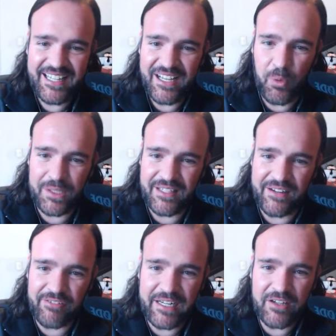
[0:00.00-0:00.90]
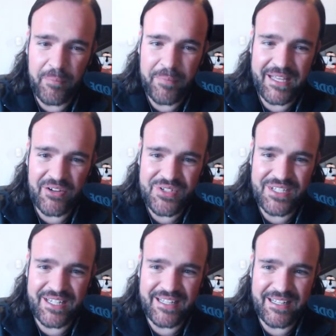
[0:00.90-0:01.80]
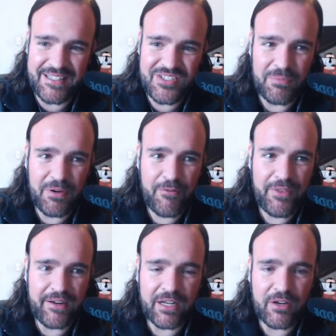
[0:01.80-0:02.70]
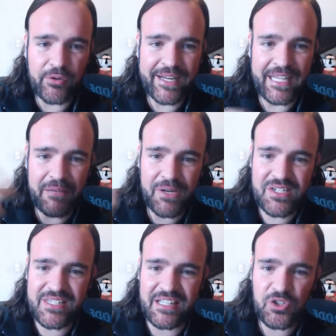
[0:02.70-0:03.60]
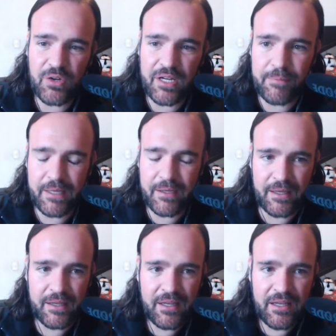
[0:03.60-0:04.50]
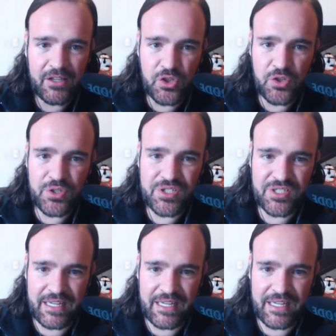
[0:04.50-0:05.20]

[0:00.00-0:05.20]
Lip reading: one that I really love, because some of the recurring images that you have use,